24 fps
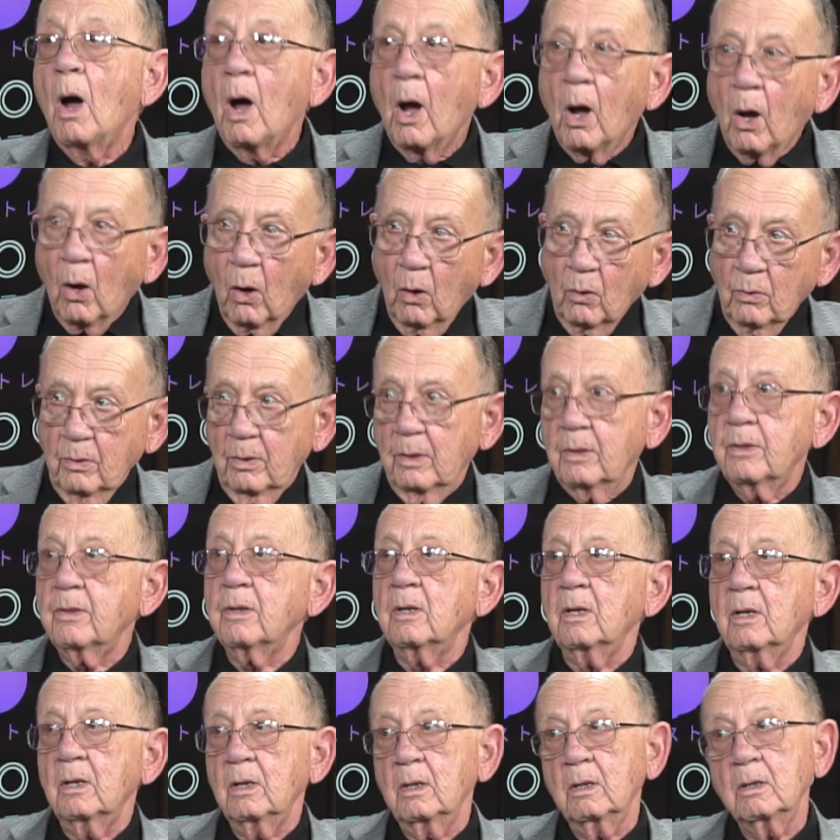all the
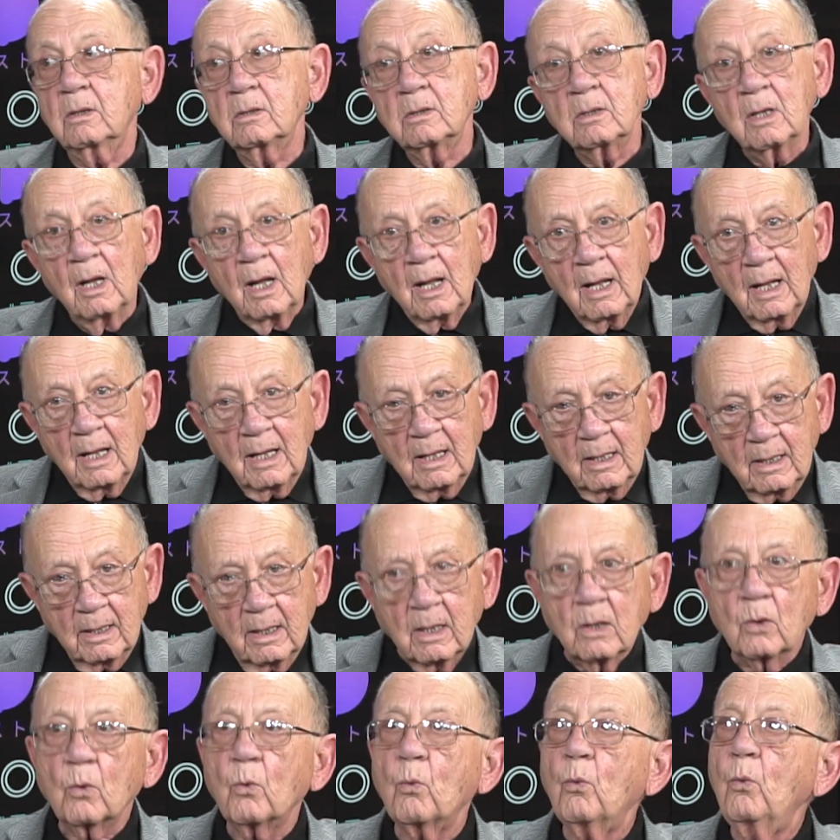things that
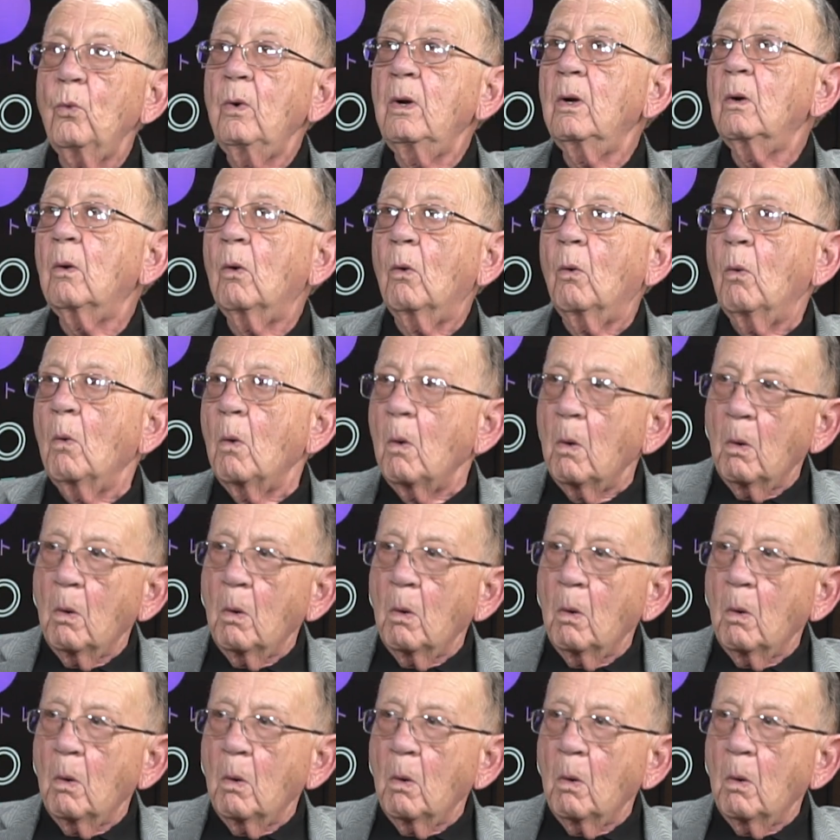a real